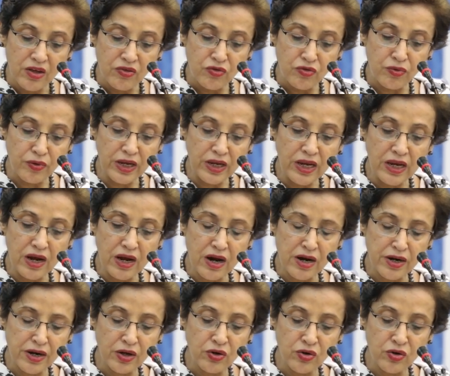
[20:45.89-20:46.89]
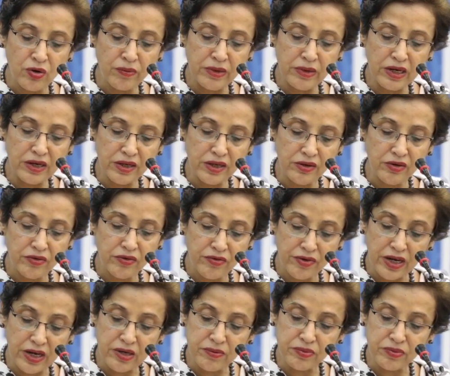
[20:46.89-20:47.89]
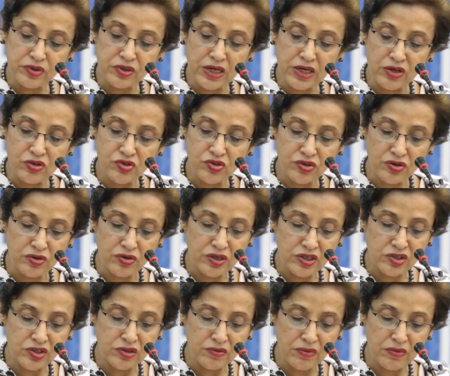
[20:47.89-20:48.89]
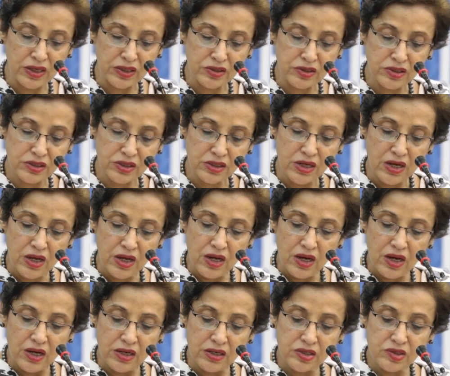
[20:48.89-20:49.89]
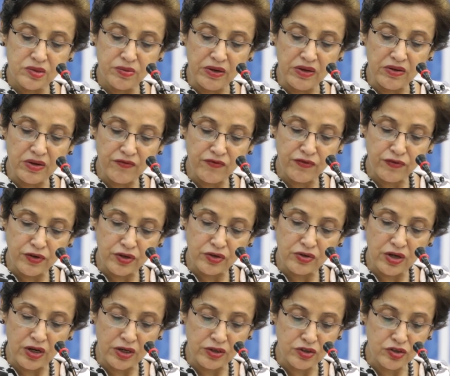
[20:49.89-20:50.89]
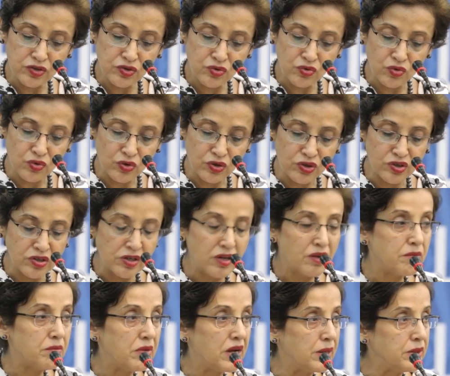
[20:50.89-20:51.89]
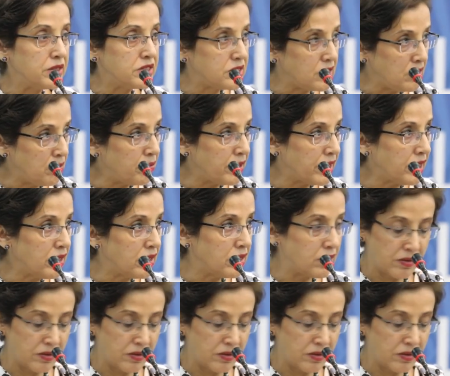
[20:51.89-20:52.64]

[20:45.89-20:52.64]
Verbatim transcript: Three, our economic and trade potential is immense and has been further underscored by CPEC,